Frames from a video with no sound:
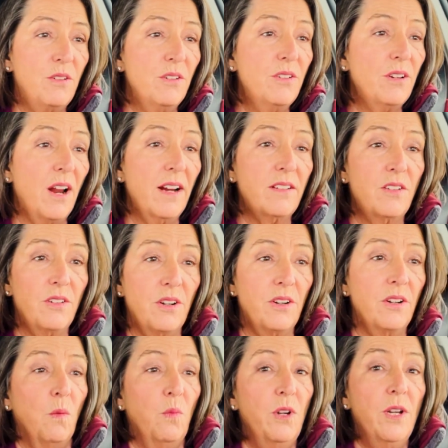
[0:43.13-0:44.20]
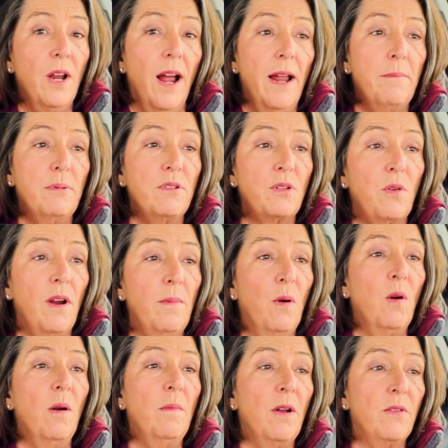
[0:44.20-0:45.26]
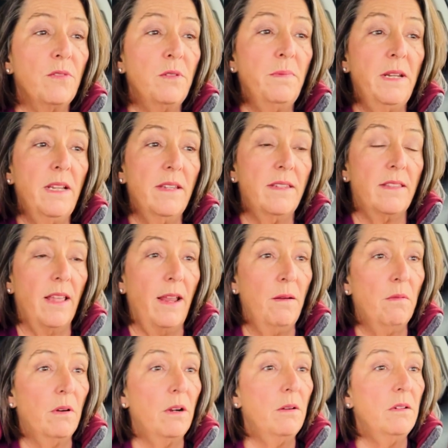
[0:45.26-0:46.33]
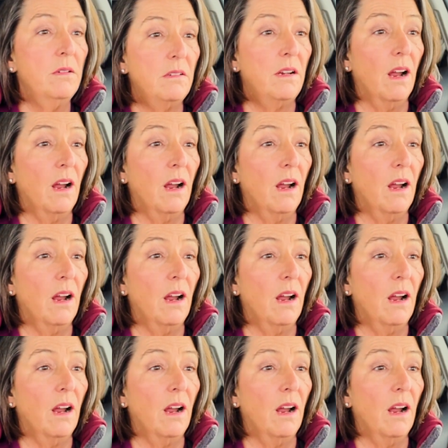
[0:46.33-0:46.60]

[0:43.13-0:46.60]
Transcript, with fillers: your doctor would not prescribe hormones because they were